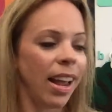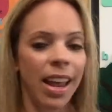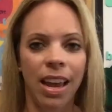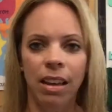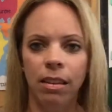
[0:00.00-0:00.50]

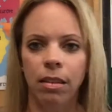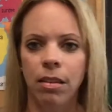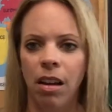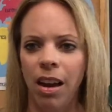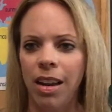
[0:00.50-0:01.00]
is
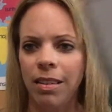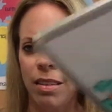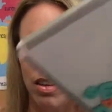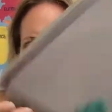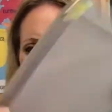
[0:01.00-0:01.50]
not
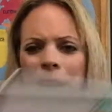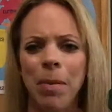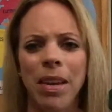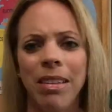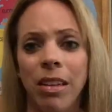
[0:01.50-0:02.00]
necessarily
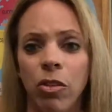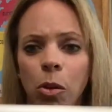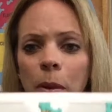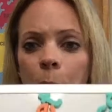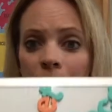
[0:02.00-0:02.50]
maybe essential,
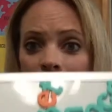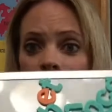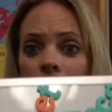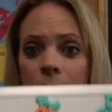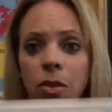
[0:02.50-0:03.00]
but pretty
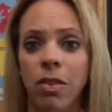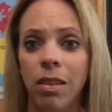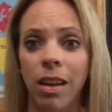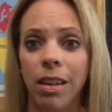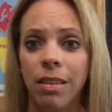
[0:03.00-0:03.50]
close.
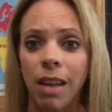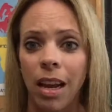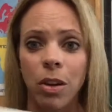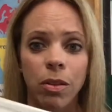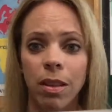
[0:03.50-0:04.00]
I
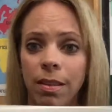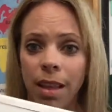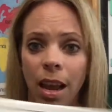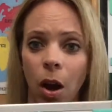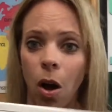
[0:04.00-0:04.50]
use this
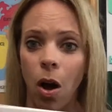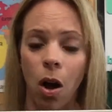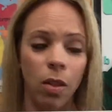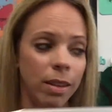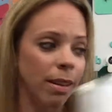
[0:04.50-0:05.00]
thing
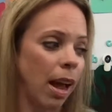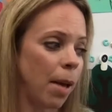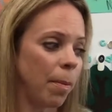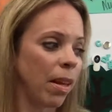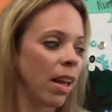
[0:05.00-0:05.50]
all the
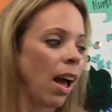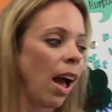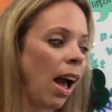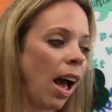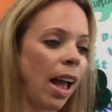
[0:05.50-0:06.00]
time.
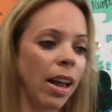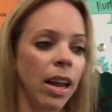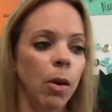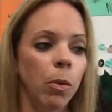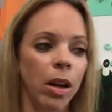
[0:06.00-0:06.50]

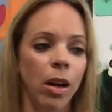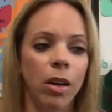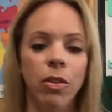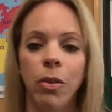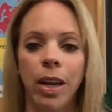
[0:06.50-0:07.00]
I would
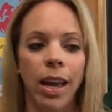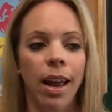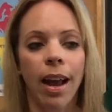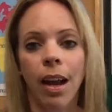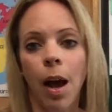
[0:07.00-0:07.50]
also get
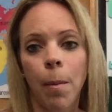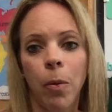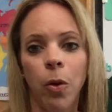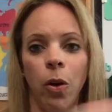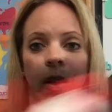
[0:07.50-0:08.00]
a
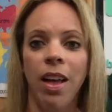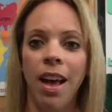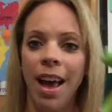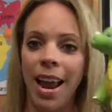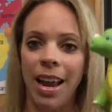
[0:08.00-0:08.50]
couple
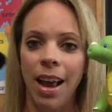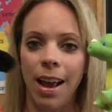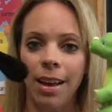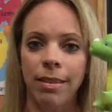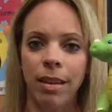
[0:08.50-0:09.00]

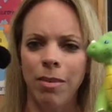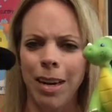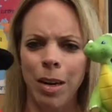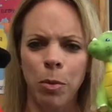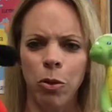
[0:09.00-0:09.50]
stuffed
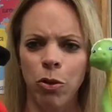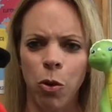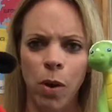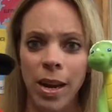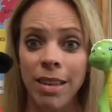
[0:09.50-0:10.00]
animals
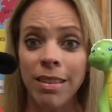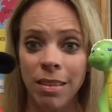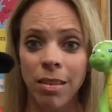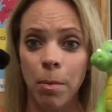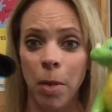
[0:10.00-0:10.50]
toys
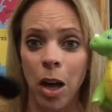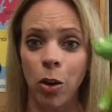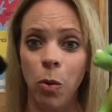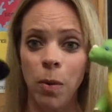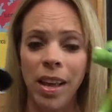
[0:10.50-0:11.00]
to
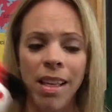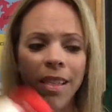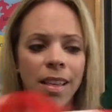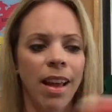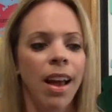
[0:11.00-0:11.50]
model
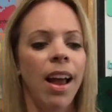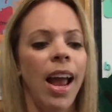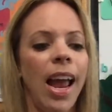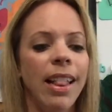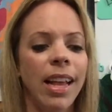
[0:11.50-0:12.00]
with,
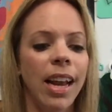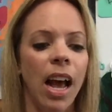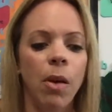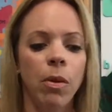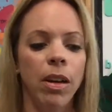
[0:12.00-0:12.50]
and then
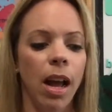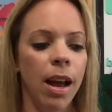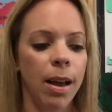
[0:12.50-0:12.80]
I would